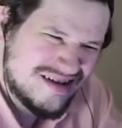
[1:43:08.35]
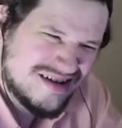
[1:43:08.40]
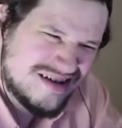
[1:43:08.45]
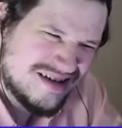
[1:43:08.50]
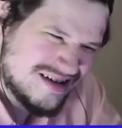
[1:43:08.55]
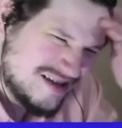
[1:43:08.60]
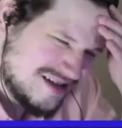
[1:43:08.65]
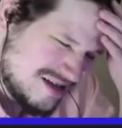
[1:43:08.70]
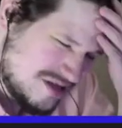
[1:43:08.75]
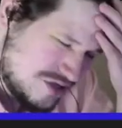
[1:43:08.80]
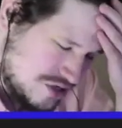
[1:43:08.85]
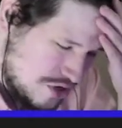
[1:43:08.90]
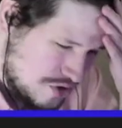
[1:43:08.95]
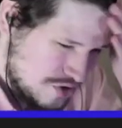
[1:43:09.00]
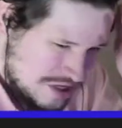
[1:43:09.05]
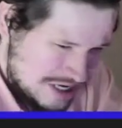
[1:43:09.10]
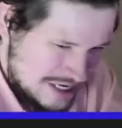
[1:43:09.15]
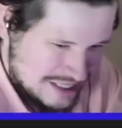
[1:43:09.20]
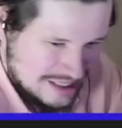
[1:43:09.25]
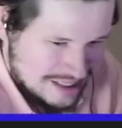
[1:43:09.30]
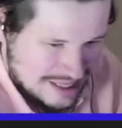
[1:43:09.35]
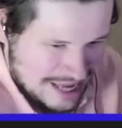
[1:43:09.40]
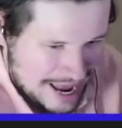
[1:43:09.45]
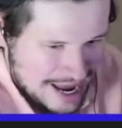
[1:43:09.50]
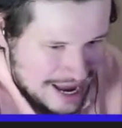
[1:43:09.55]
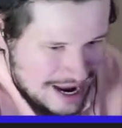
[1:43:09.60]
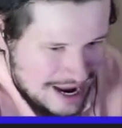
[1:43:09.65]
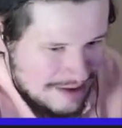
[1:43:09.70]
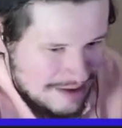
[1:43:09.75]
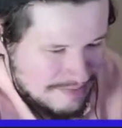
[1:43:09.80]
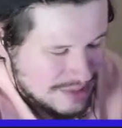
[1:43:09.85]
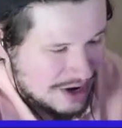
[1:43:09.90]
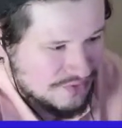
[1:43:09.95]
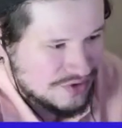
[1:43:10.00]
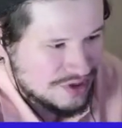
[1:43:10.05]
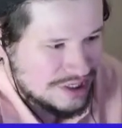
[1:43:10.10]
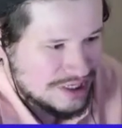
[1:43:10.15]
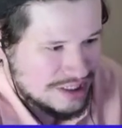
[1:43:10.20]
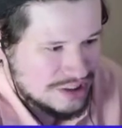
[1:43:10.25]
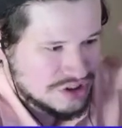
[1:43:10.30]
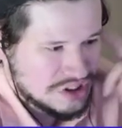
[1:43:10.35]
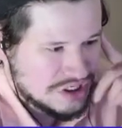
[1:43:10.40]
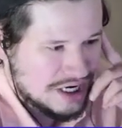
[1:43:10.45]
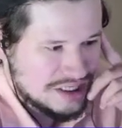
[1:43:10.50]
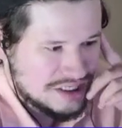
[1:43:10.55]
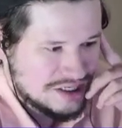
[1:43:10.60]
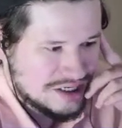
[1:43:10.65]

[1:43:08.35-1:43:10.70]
So like that, I'm definitely interested in.